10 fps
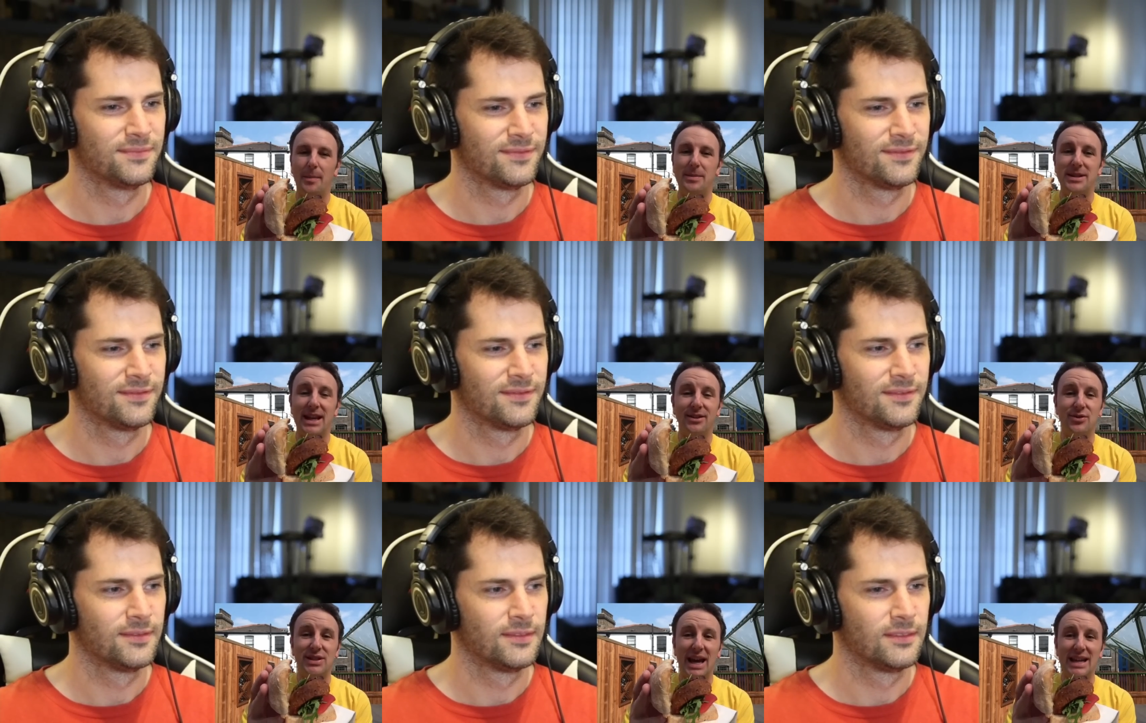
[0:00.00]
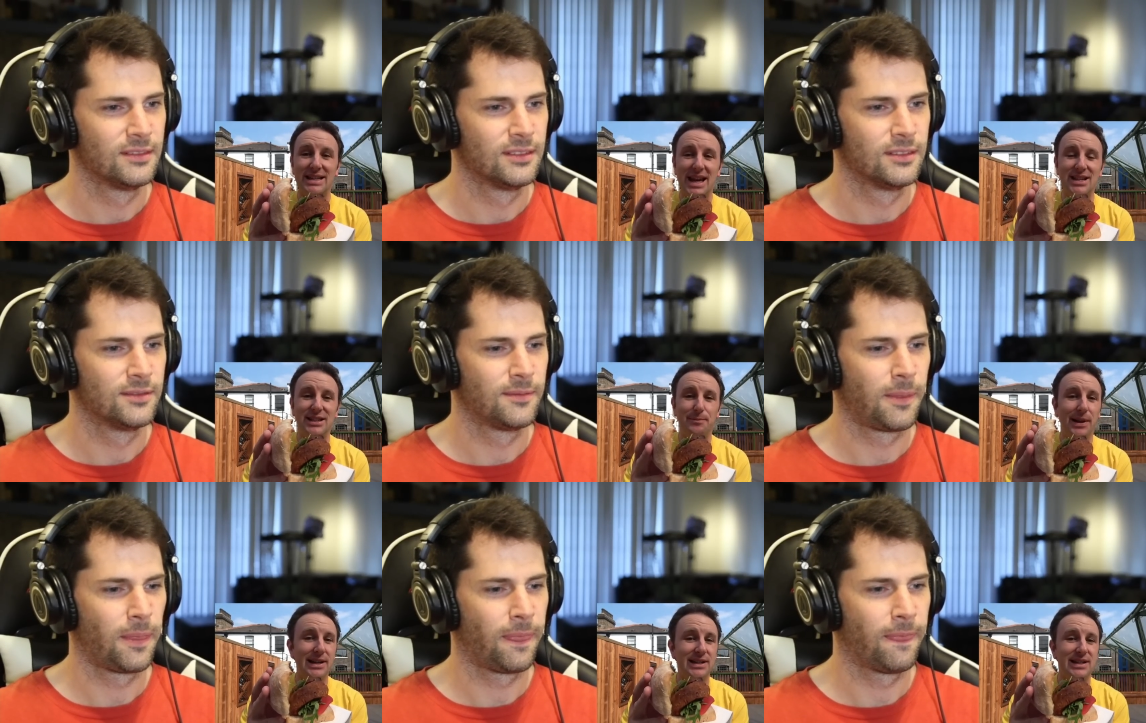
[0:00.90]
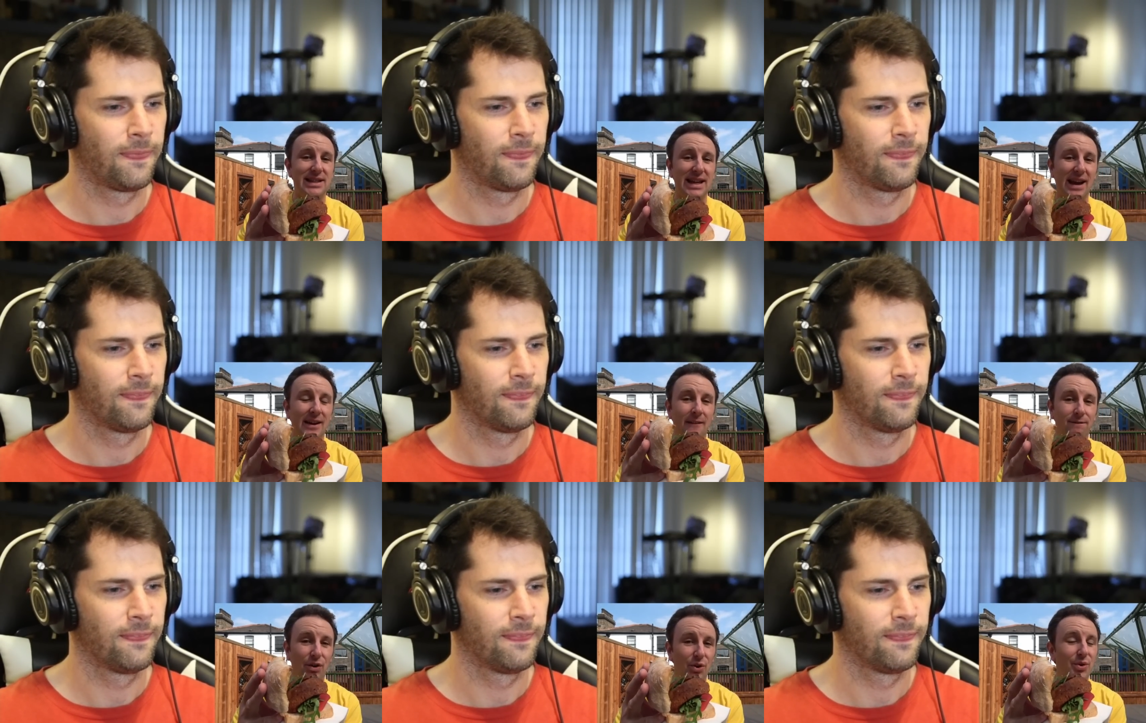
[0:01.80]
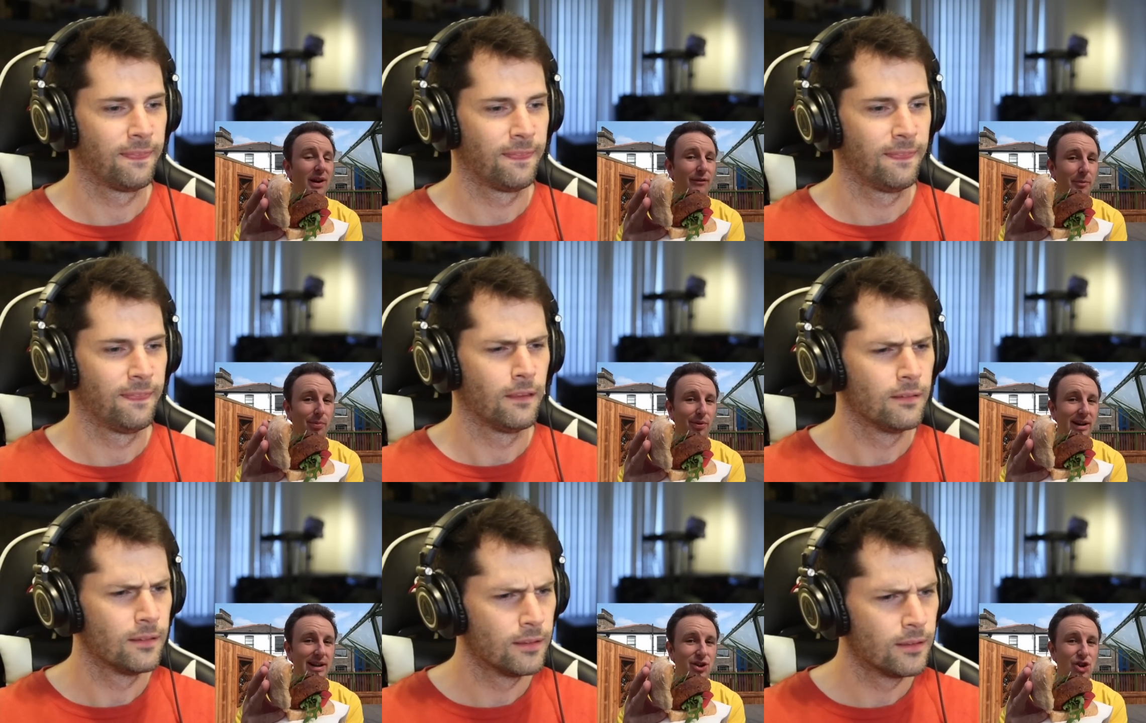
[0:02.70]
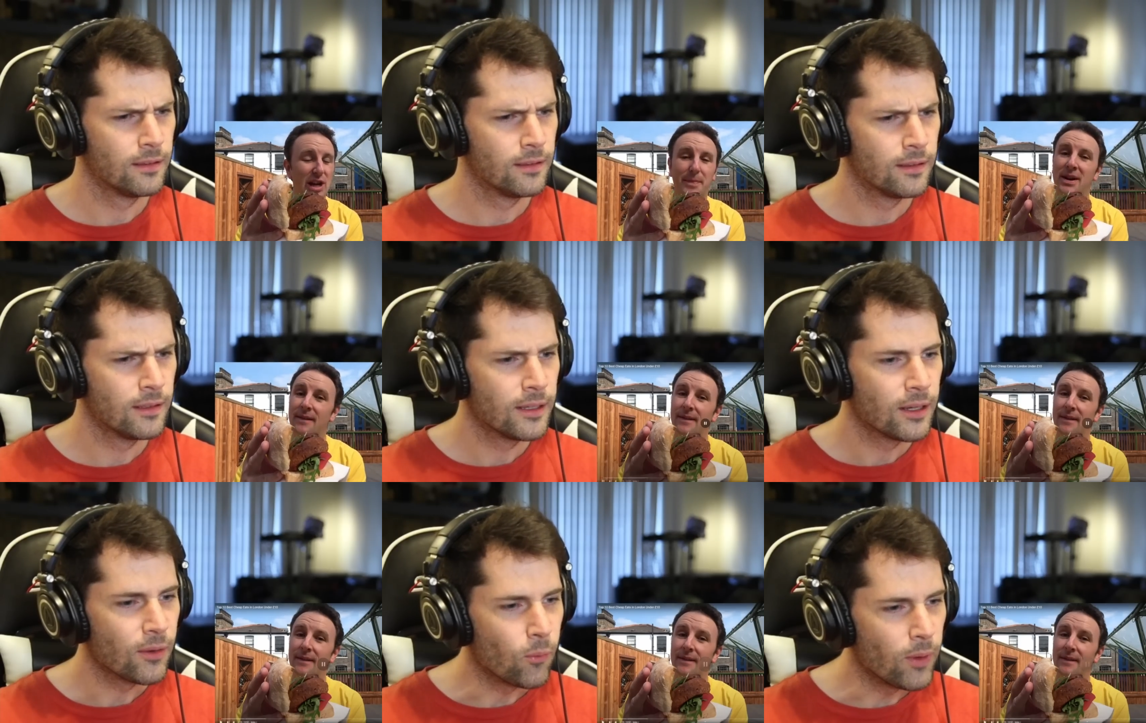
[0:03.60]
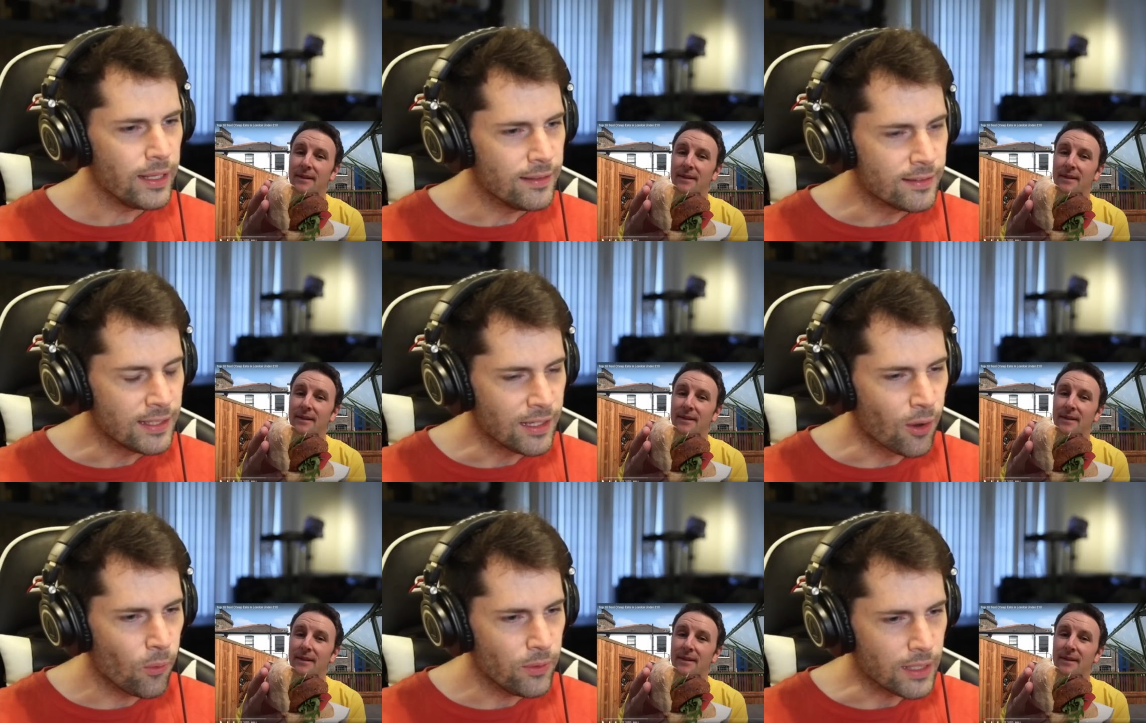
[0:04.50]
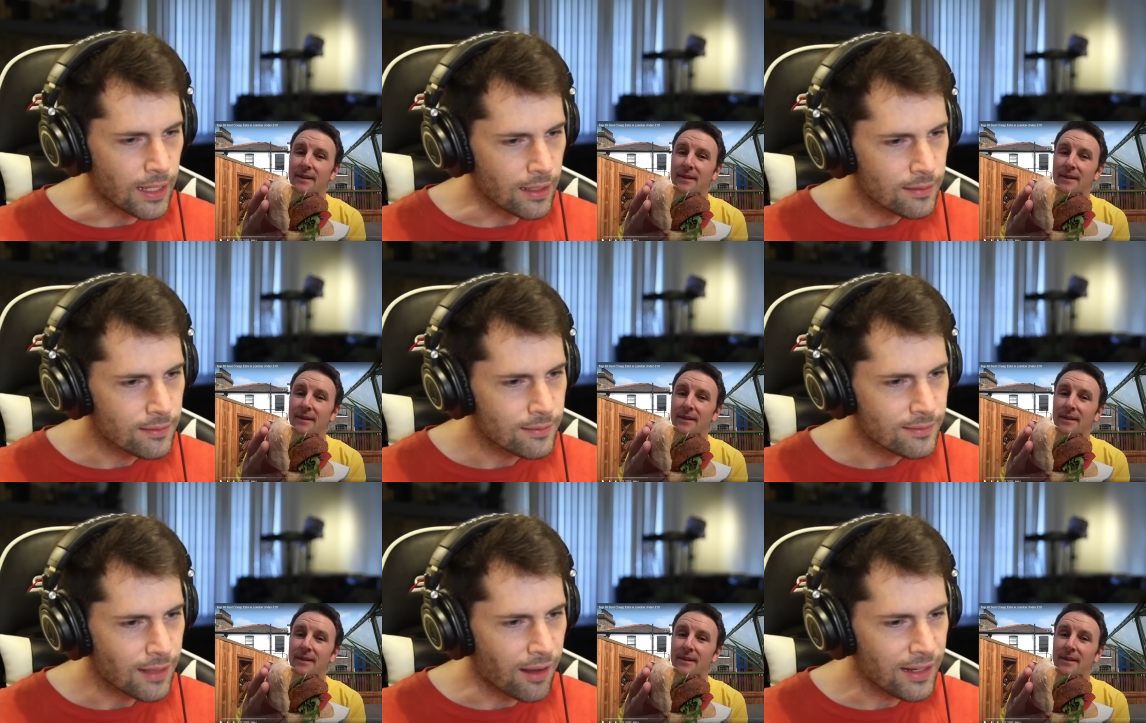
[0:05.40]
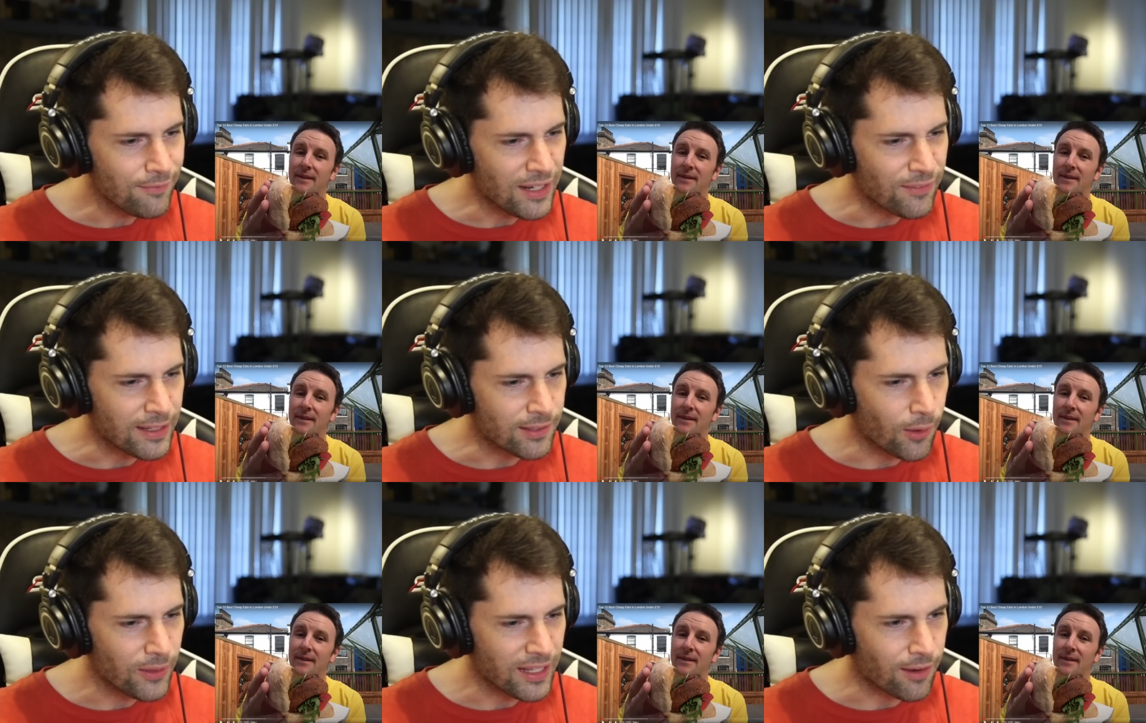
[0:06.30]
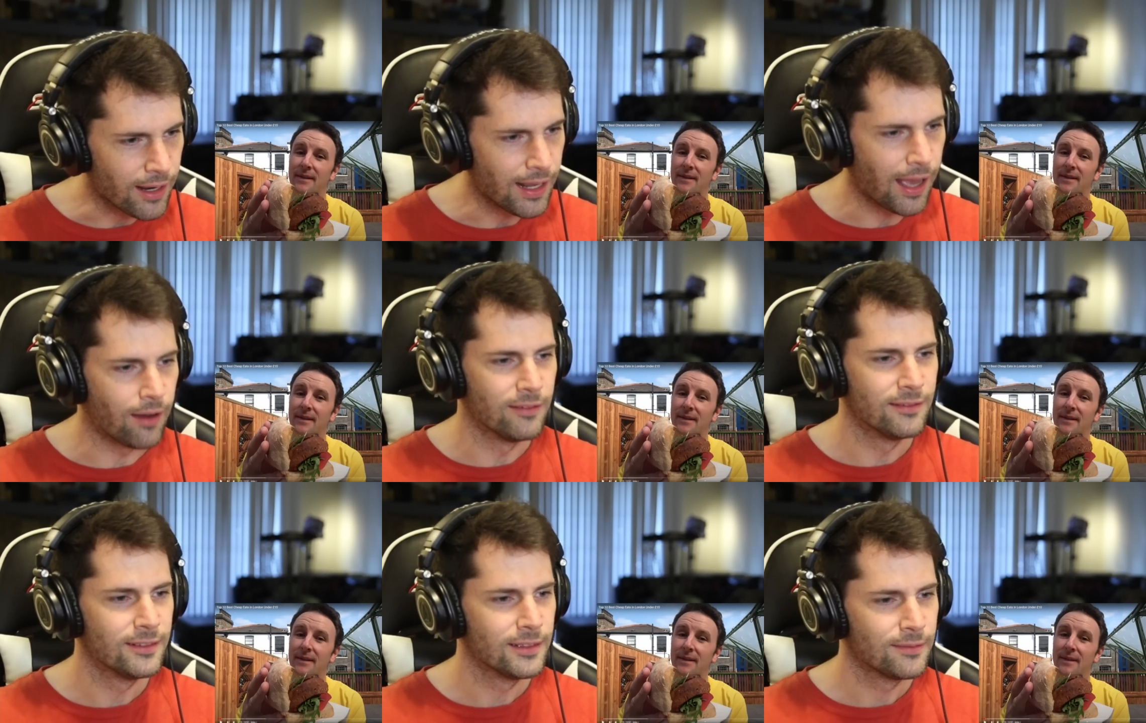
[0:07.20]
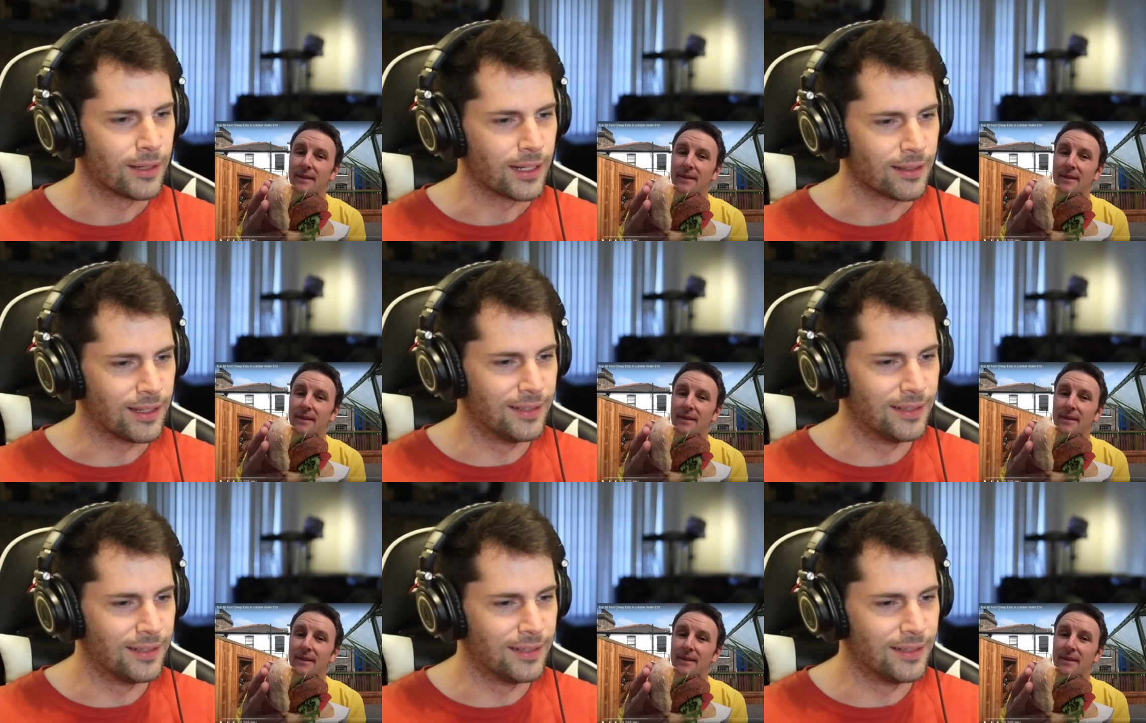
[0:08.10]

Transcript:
Speaker 1: I'm gonna be telling you 10 tasty places to get food for pretty cheap.
Speaker 2: What is he holding? I don't even know what he's holding right now, but it